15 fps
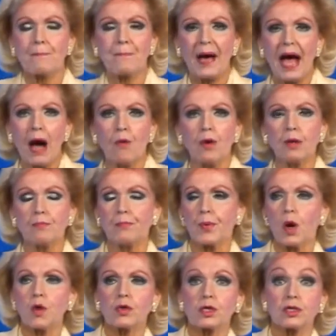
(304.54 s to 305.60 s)
power
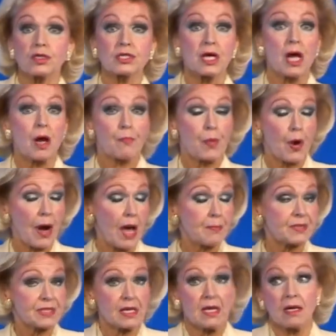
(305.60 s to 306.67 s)
brokers,
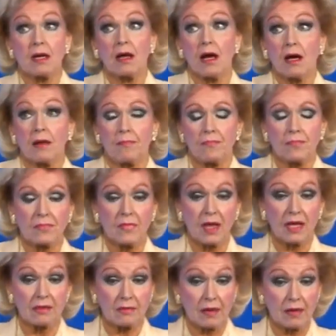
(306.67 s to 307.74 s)
perhaps in uh,
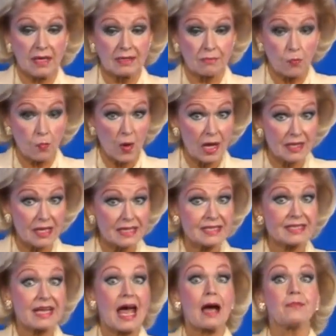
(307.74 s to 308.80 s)

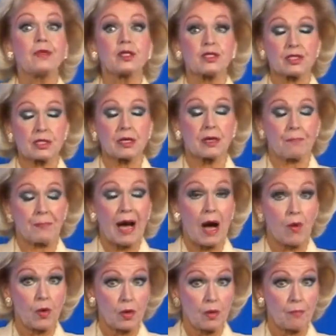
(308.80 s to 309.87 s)
well-established
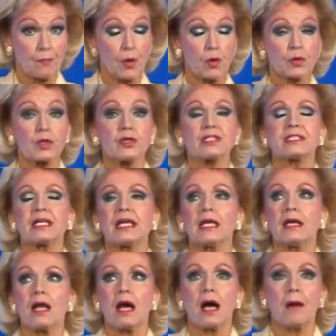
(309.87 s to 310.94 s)
power brokers
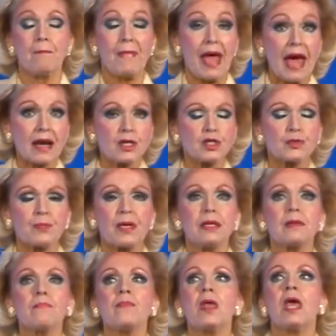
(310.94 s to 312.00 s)
in management,
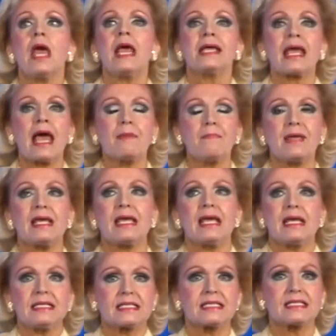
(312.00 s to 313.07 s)
can be
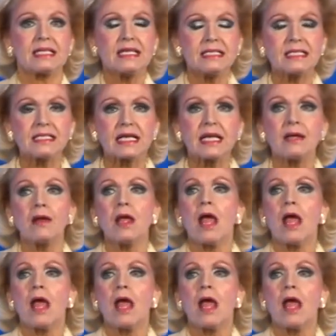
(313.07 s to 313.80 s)
insisting